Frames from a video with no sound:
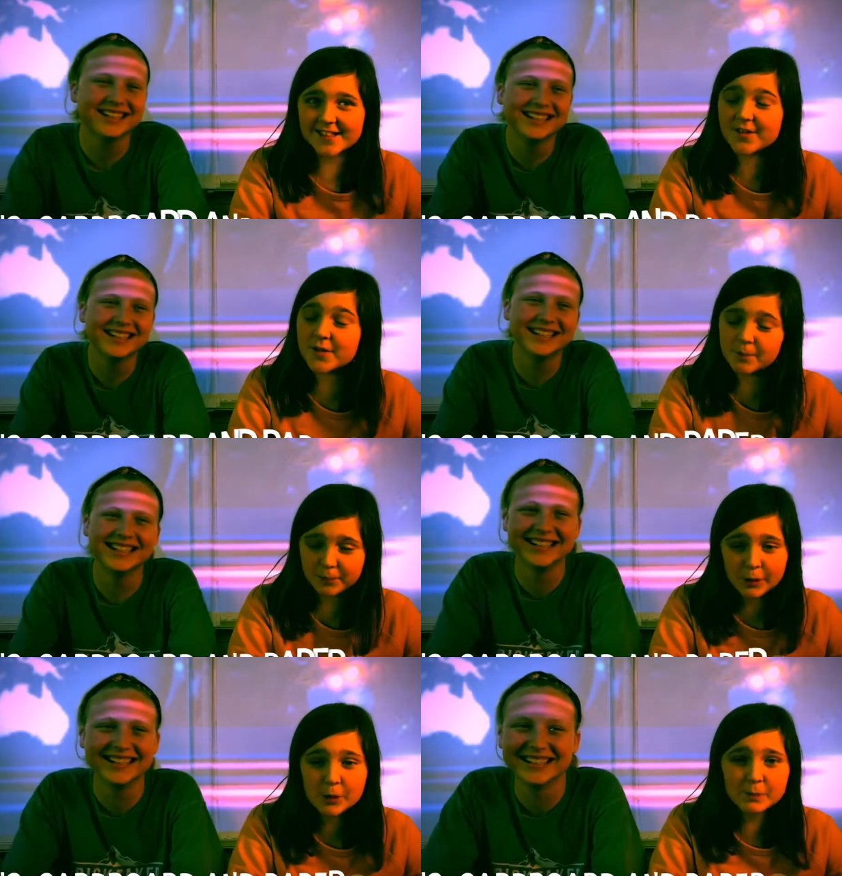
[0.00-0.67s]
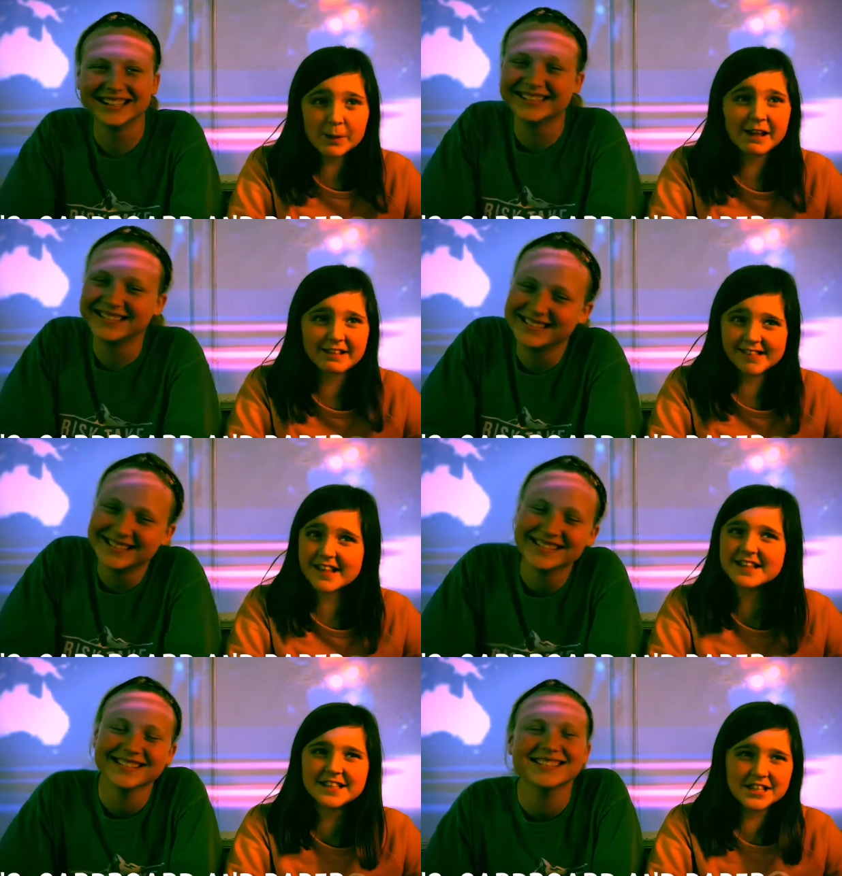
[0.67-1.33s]
Speaker 1: near the blue bins
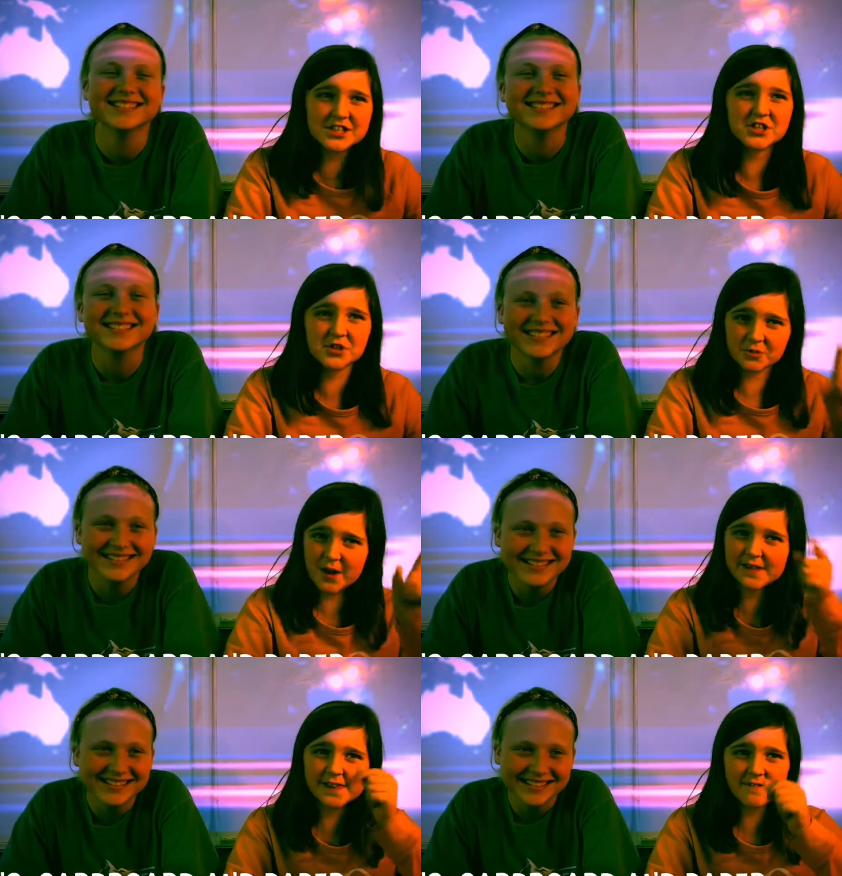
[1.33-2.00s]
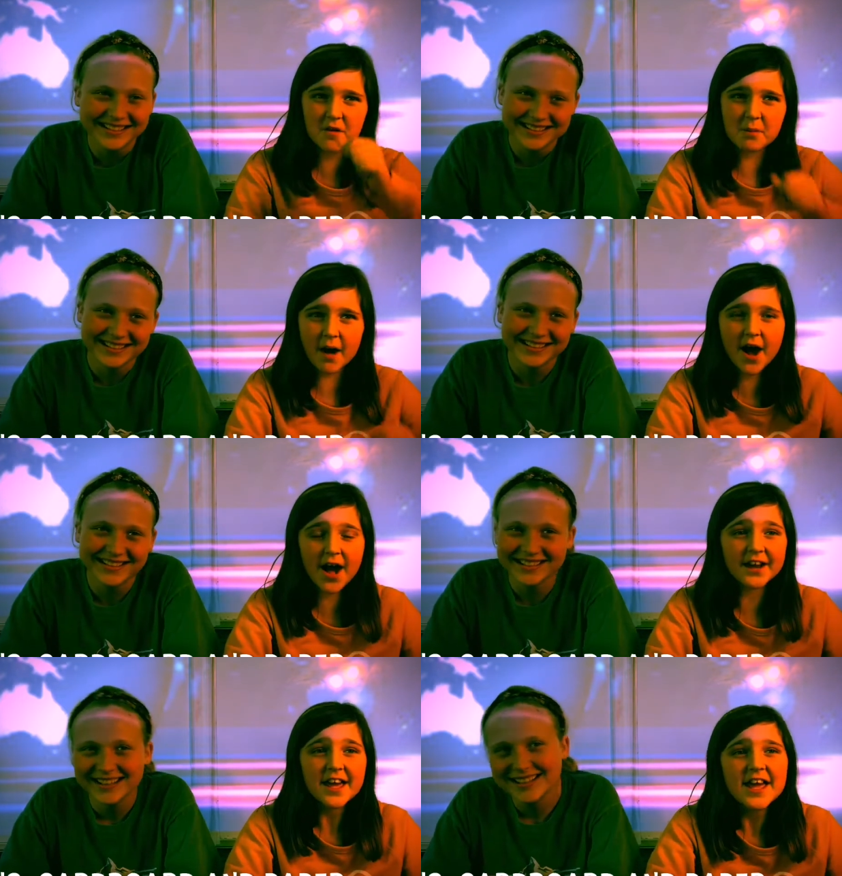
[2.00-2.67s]
in each grade level
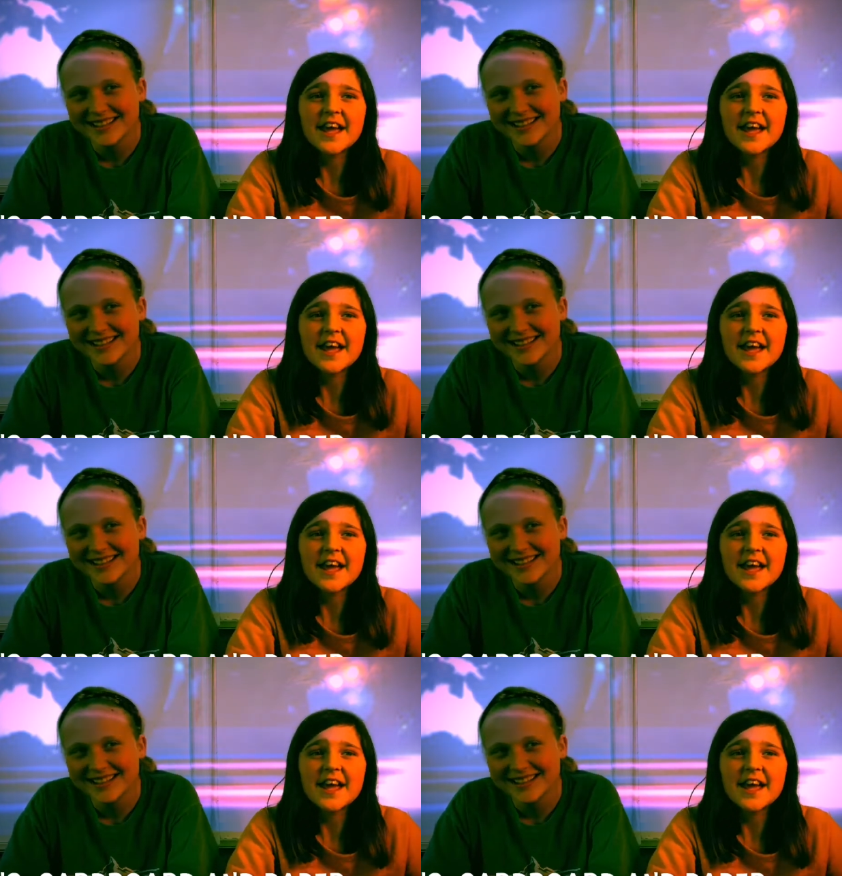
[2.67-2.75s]
pod.